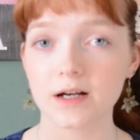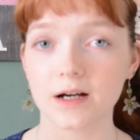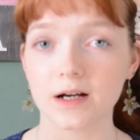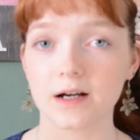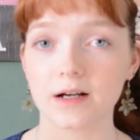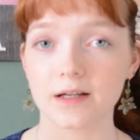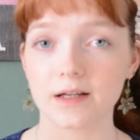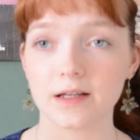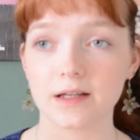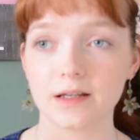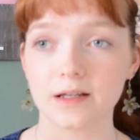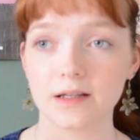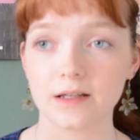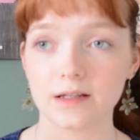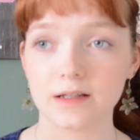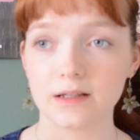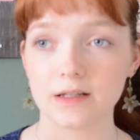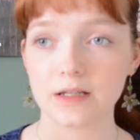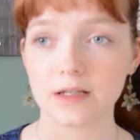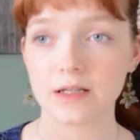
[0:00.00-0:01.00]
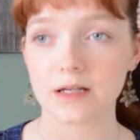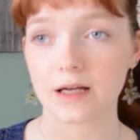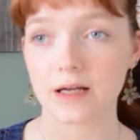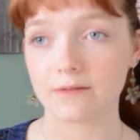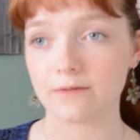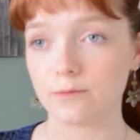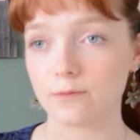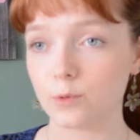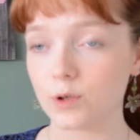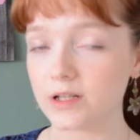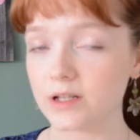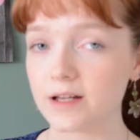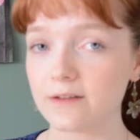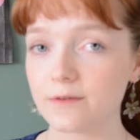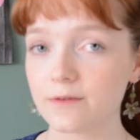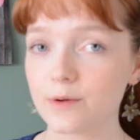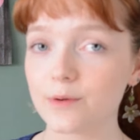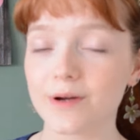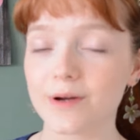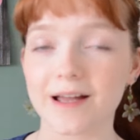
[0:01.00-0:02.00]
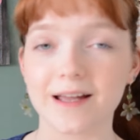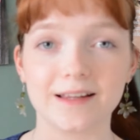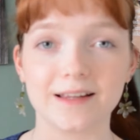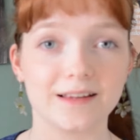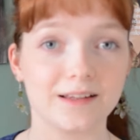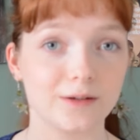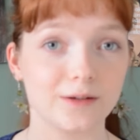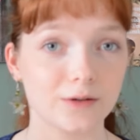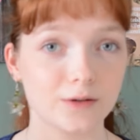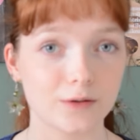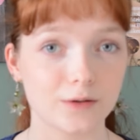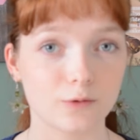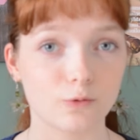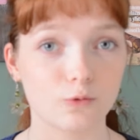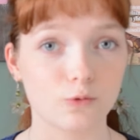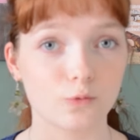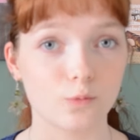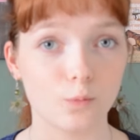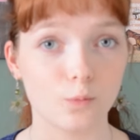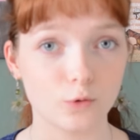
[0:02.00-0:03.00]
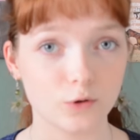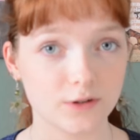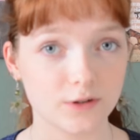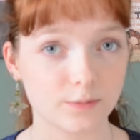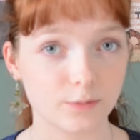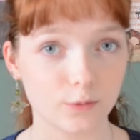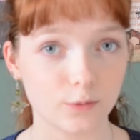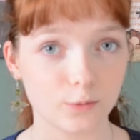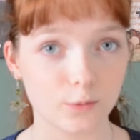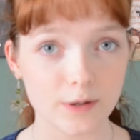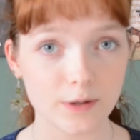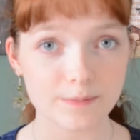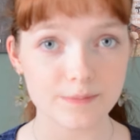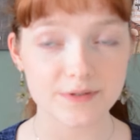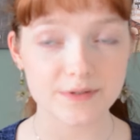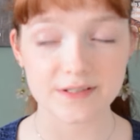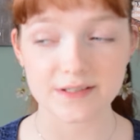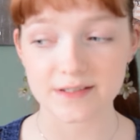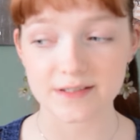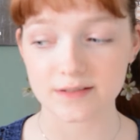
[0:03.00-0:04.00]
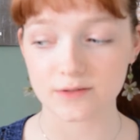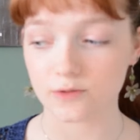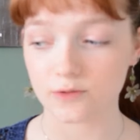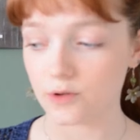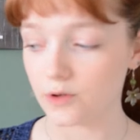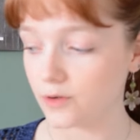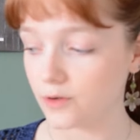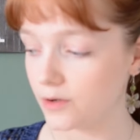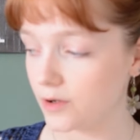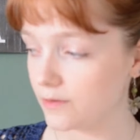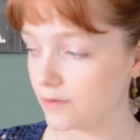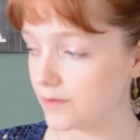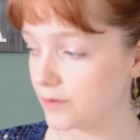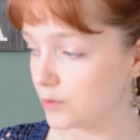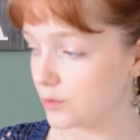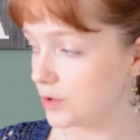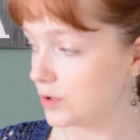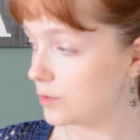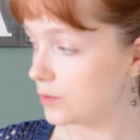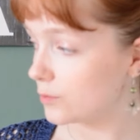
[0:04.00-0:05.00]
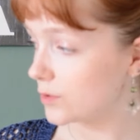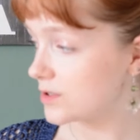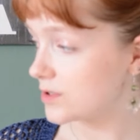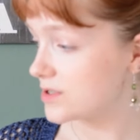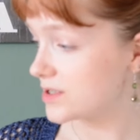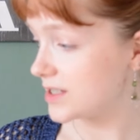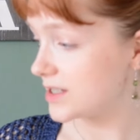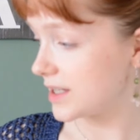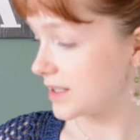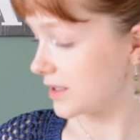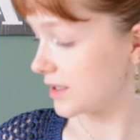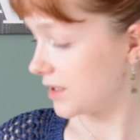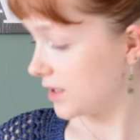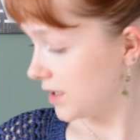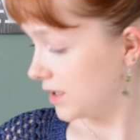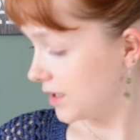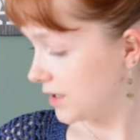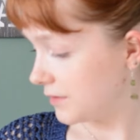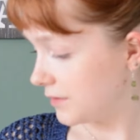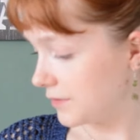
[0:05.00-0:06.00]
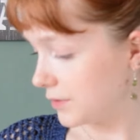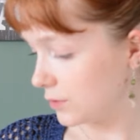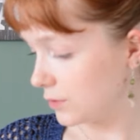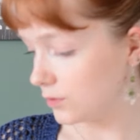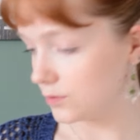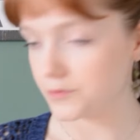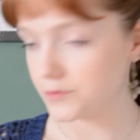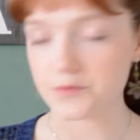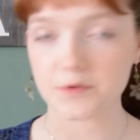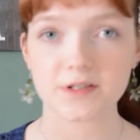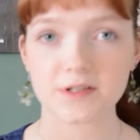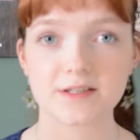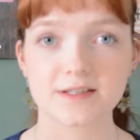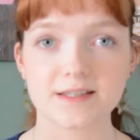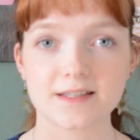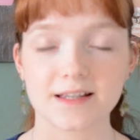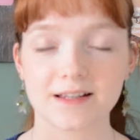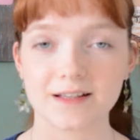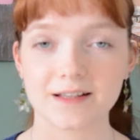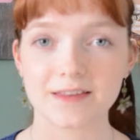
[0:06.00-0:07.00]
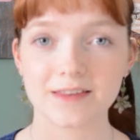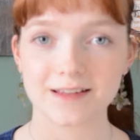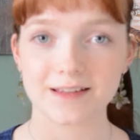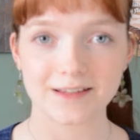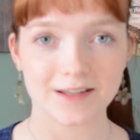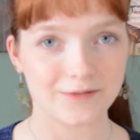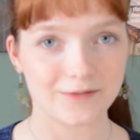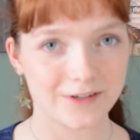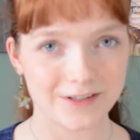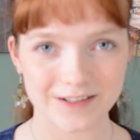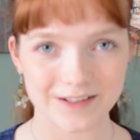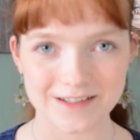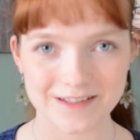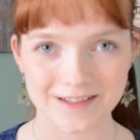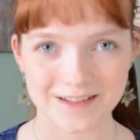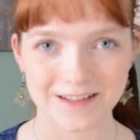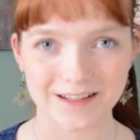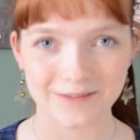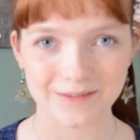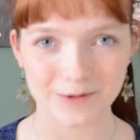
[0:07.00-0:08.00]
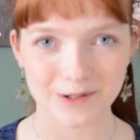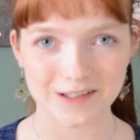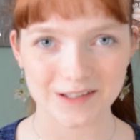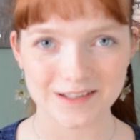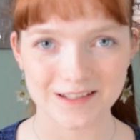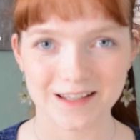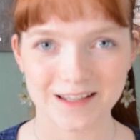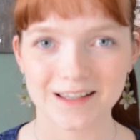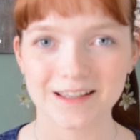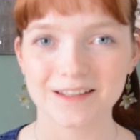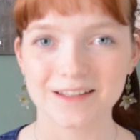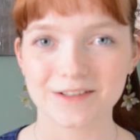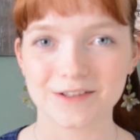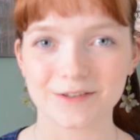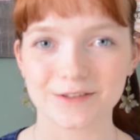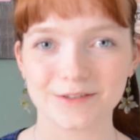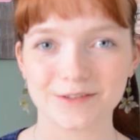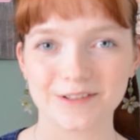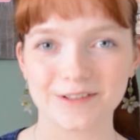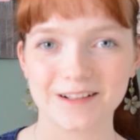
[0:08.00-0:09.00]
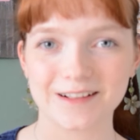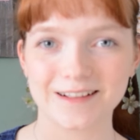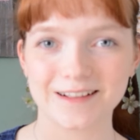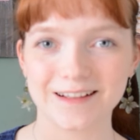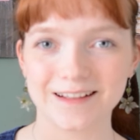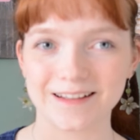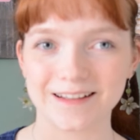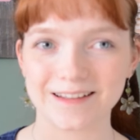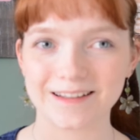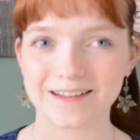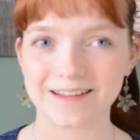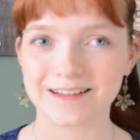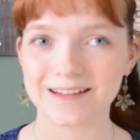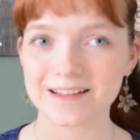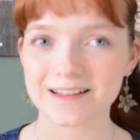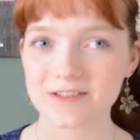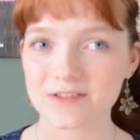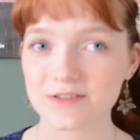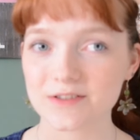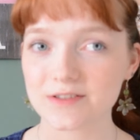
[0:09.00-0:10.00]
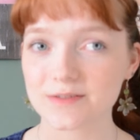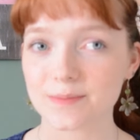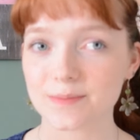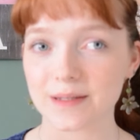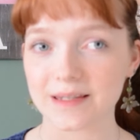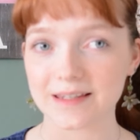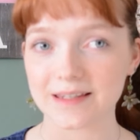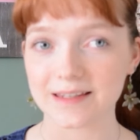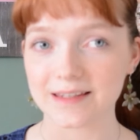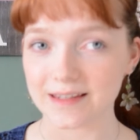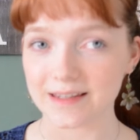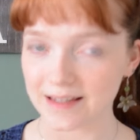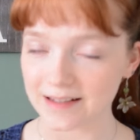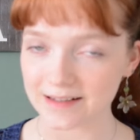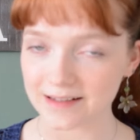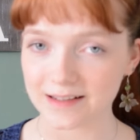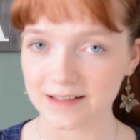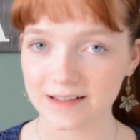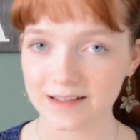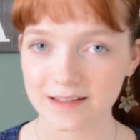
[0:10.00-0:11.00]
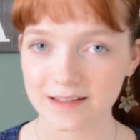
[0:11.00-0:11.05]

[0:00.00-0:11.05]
I have one FO and multiple whips, a few new ones and a few old ones, and I think they're very exciting ones. So let's just begin.